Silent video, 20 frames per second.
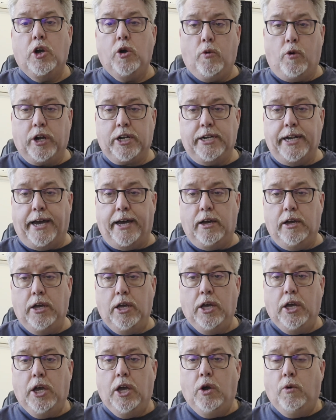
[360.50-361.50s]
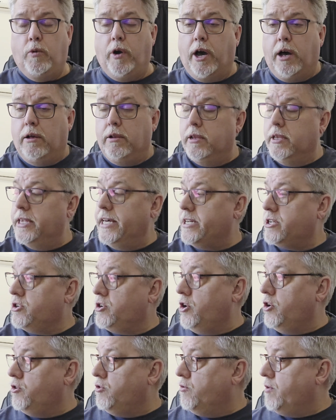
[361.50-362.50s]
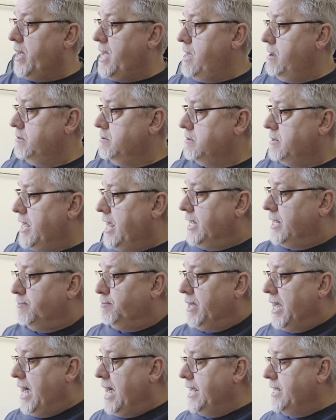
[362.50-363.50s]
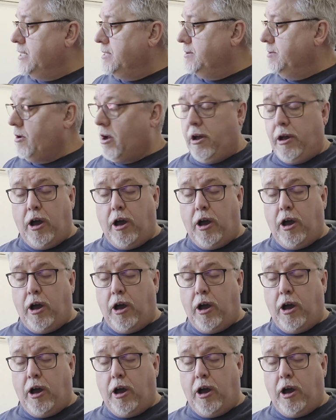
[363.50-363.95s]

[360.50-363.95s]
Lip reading: What now? Well, let's turn around, and behind,